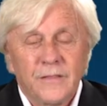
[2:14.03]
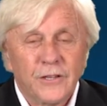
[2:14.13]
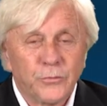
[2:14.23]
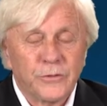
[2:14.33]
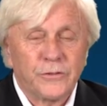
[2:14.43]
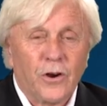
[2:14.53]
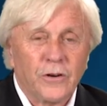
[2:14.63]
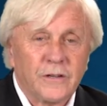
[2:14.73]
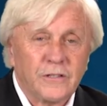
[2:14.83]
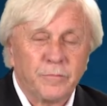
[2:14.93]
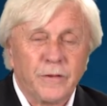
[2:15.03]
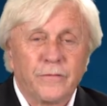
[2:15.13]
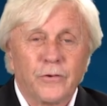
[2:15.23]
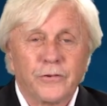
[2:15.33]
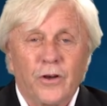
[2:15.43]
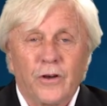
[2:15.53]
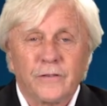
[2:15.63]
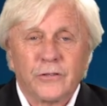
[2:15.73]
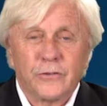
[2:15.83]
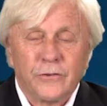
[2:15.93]
This was darkest before
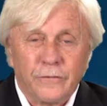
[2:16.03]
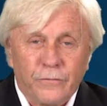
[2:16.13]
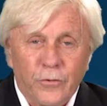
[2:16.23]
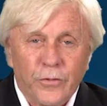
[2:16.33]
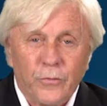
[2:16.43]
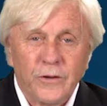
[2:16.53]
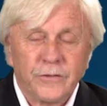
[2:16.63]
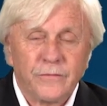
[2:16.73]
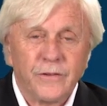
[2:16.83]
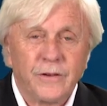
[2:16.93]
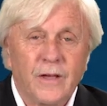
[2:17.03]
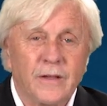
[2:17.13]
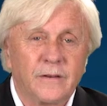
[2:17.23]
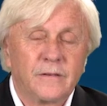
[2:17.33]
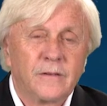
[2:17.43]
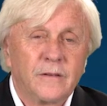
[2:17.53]
dawn. This was in the fourth watch of the night.